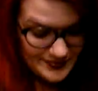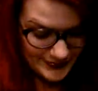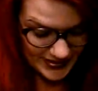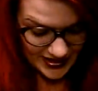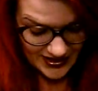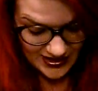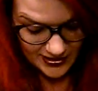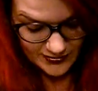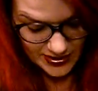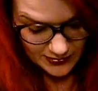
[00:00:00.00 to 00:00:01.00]
but I can't
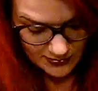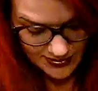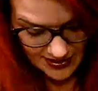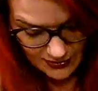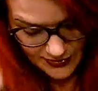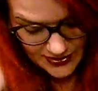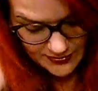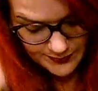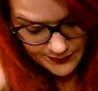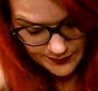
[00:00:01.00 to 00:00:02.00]
go anywhere without
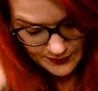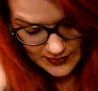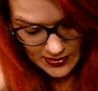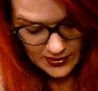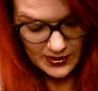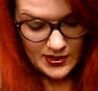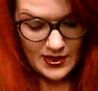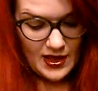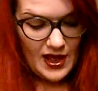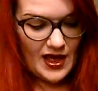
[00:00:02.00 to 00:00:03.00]
them.
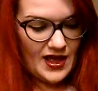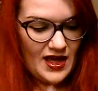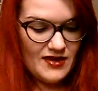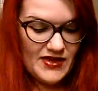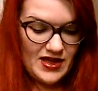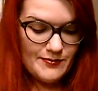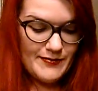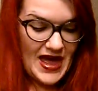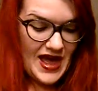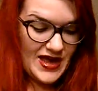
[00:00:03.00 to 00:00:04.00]
I have a
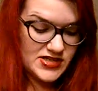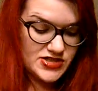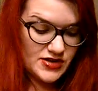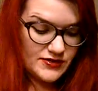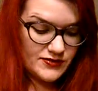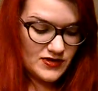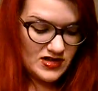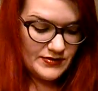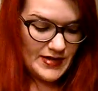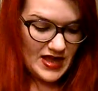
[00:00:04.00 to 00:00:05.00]
badge
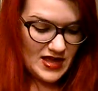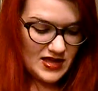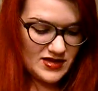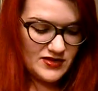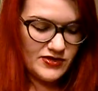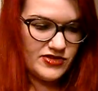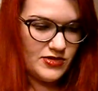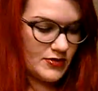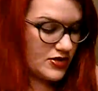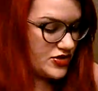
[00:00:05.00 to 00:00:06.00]
from a
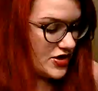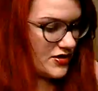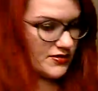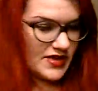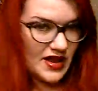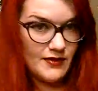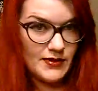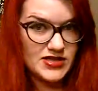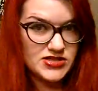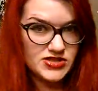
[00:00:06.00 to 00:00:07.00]
consumer show that I
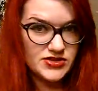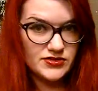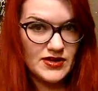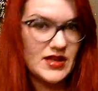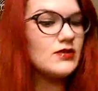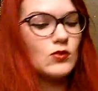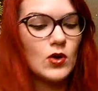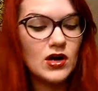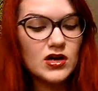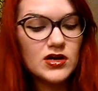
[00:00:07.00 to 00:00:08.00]
went to and
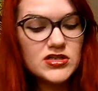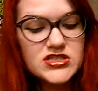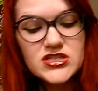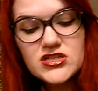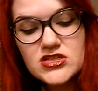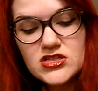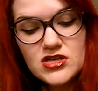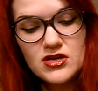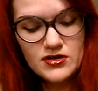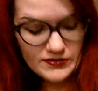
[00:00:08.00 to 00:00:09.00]
worked
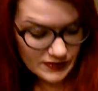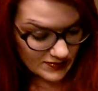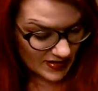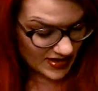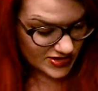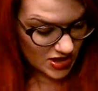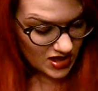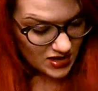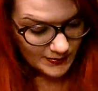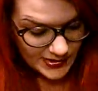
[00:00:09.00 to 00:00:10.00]
for my
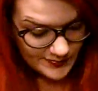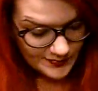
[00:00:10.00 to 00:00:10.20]
job.